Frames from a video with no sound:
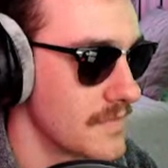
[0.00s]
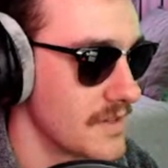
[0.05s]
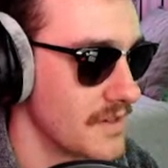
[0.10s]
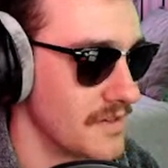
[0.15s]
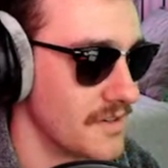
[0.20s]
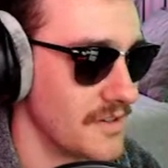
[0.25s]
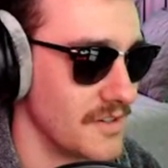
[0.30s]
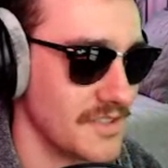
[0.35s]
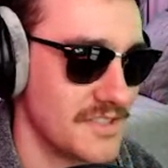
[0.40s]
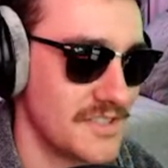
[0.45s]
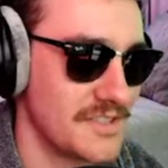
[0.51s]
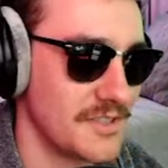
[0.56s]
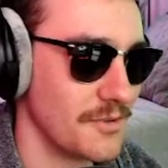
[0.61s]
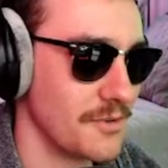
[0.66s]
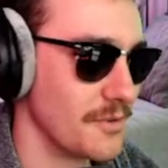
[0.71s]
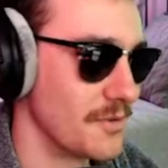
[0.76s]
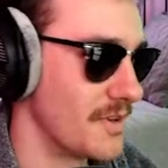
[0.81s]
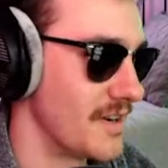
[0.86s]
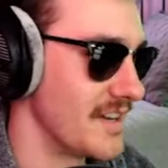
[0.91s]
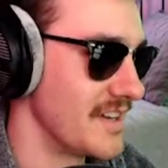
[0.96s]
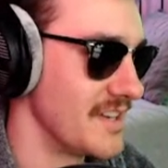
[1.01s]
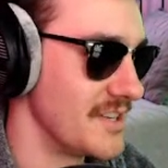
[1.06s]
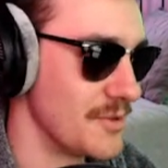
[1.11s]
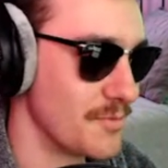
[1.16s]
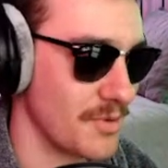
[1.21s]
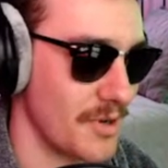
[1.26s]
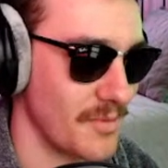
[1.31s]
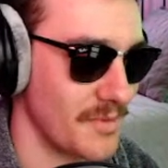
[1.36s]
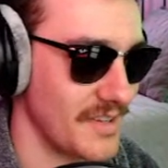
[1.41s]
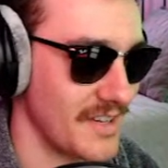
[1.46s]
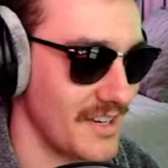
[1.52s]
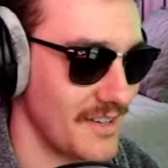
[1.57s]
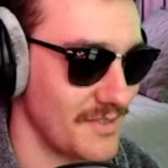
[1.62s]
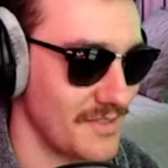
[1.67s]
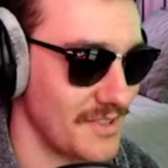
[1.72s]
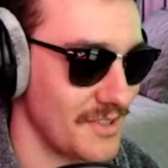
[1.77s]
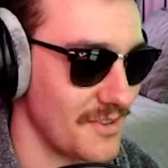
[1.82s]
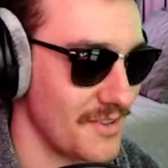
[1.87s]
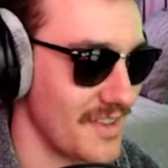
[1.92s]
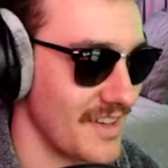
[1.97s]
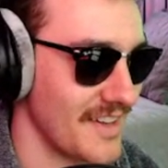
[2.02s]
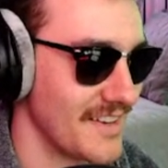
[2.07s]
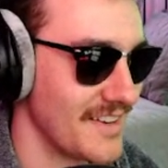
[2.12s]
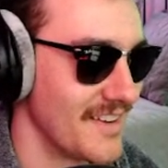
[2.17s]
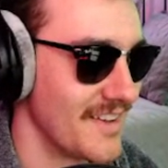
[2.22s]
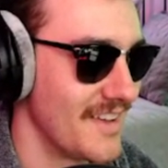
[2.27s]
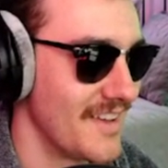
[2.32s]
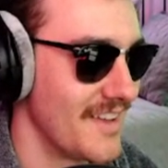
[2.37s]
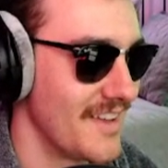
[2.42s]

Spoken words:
Oh, it's so quiet. You probably can't even hear that.